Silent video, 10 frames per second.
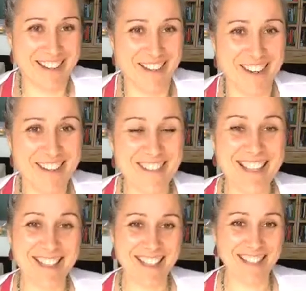going to be
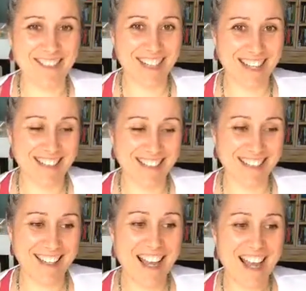a little bit
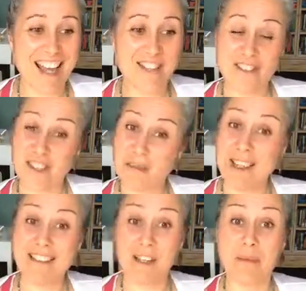ugly, and it's going to be a
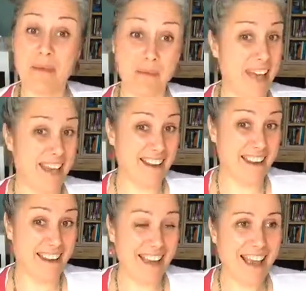little bit petty.